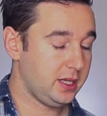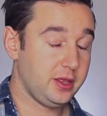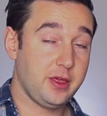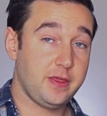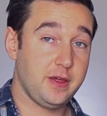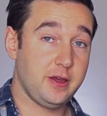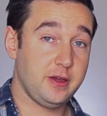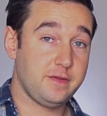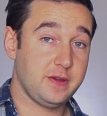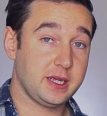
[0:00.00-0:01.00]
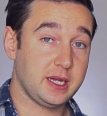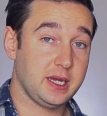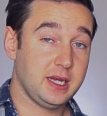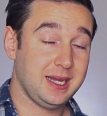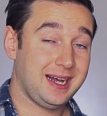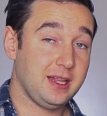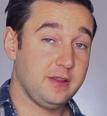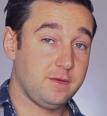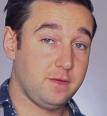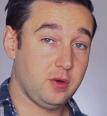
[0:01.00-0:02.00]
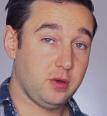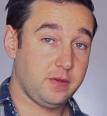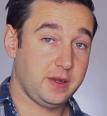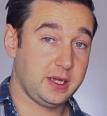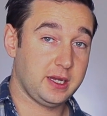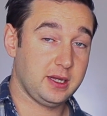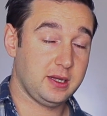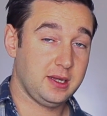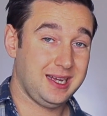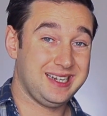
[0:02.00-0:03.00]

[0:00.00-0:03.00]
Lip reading: the 3rd finger and the 4th finger,